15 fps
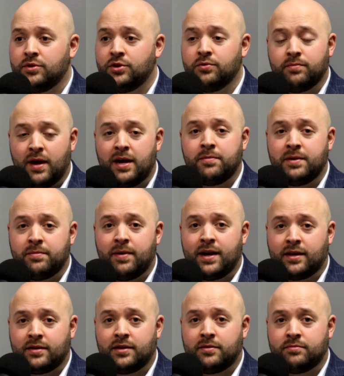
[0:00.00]
you may be
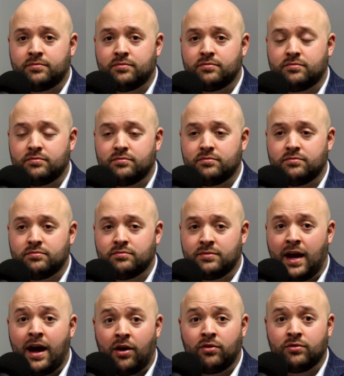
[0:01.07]
making them
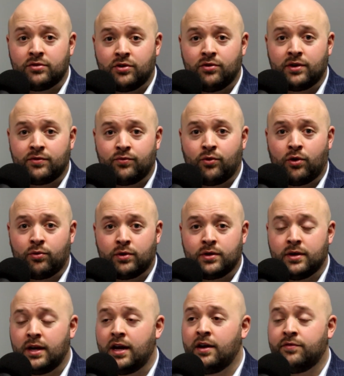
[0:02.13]
now going
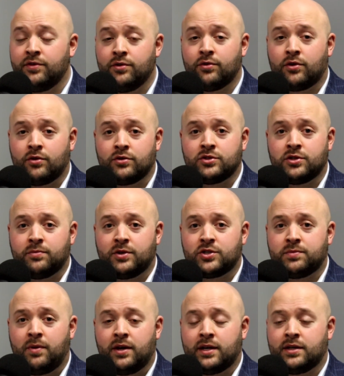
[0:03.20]
forward if you earn too
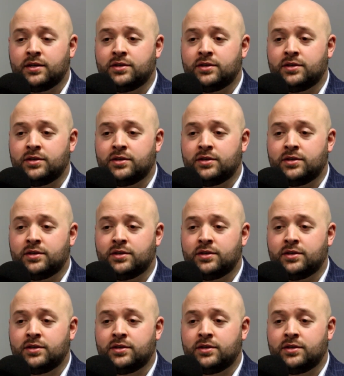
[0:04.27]
much money.